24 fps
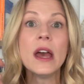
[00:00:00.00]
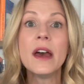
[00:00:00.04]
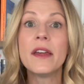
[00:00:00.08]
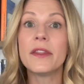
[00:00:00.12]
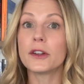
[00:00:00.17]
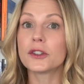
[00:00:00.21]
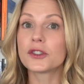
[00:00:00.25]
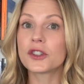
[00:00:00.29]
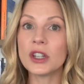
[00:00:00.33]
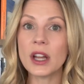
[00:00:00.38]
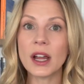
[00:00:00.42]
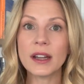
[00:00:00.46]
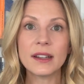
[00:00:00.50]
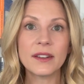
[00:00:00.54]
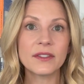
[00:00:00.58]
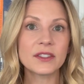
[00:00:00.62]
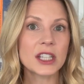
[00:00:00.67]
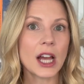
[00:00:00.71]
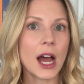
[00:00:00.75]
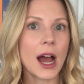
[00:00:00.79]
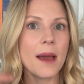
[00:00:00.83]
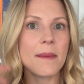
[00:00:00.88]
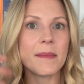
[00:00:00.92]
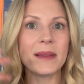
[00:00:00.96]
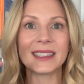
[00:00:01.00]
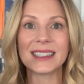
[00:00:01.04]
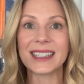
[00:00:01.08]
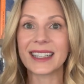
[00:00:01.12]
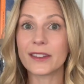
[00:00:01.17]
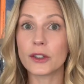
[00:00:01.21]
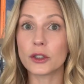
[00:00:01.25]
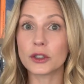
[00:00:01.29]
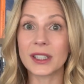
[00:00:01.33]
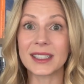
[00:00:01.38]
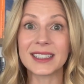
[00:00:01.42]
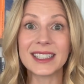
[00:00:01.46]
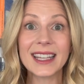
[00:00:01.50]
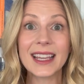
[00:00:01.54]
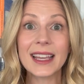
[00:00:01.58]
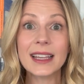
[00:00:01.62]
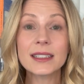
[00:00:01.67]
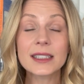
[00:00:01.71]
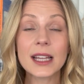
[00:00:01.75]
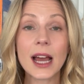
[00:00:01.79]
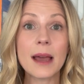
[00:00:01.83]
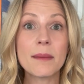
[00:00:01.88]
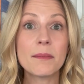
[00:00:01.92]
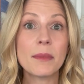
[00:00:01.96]
There's not enough time. It's like there's a ticking
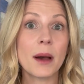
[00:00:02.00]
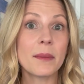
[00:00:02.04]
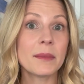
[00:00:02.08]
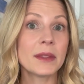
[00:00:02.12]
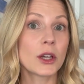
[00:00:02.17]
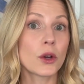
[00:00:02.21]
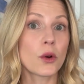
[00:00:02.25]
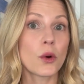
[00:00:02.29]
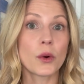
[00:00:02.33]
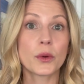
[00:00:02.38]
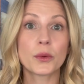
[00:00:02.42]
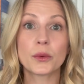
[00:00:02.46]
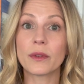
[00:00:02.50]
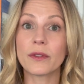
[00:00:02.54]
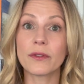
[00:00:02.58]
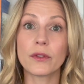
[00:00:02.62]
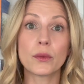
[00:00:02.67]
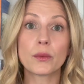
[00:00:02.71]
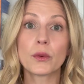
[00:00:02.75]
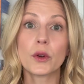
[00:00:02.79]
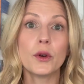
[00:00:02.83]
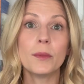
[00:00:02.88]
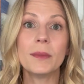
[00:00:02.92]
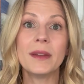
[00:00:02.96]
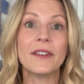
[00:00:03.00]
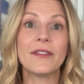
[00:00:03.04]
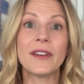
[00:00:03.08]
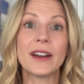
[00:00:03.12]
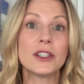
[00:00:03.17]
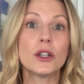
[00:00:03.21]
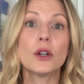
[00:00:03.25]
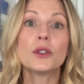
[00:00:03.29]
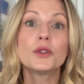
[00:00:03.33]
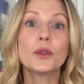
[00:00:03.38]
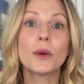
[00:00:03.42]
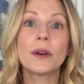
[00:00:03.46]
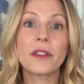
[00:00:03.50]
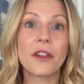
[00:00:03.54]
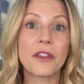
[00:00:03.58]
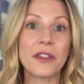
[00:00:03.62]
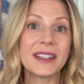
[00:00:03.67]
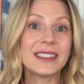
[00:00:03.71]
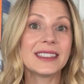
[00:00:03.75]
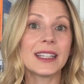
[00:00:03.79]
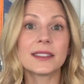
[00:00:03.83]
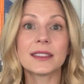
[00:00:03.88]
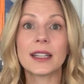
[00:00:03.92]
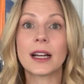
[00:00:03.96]
time bomb in the corner of the room, and if I don't do all the
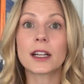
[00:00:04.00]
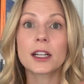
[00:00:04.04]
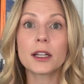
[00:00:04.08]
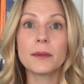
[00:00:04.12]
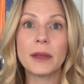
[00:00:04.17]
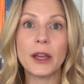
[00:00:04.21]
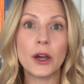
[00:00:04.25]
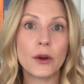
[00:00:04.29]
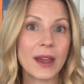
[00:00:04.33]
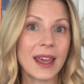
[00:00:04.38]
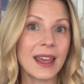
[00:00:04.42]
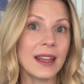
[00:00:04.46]
things, it's not going to be okay.